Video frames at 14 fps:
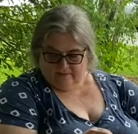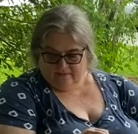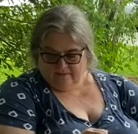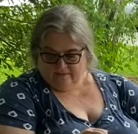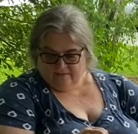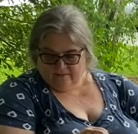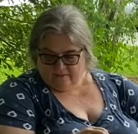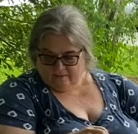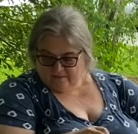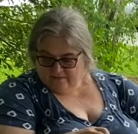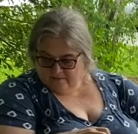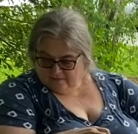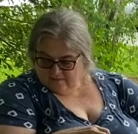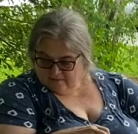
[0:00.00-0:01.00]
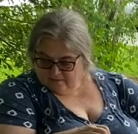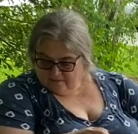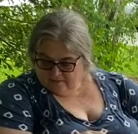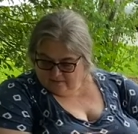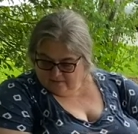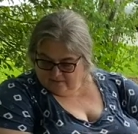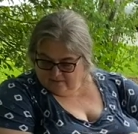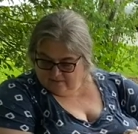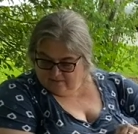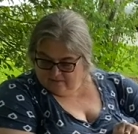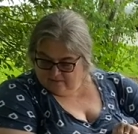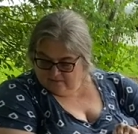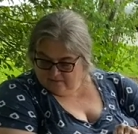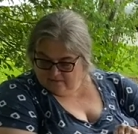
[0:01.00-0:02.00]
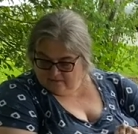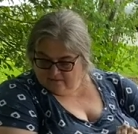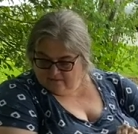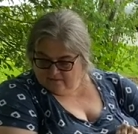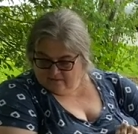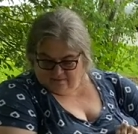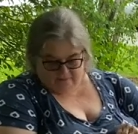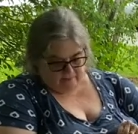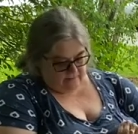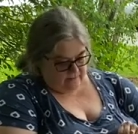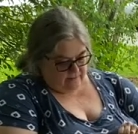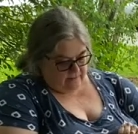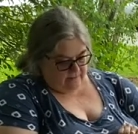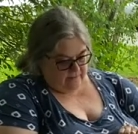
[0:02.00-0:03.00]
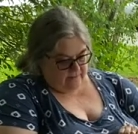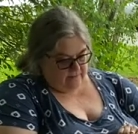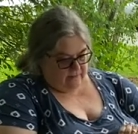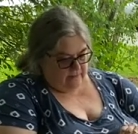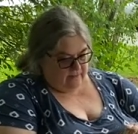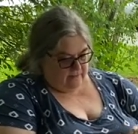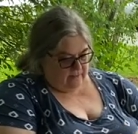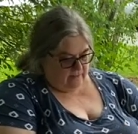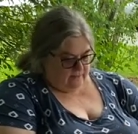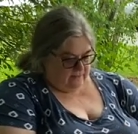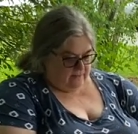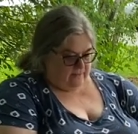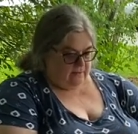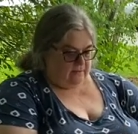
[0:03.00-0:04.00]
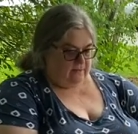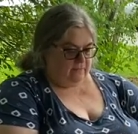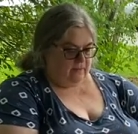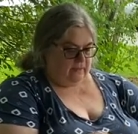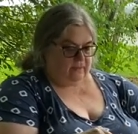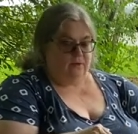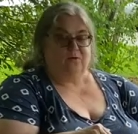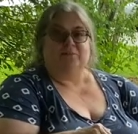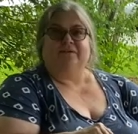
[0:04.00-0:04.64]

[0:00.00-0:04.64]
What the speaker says: Nothing is said.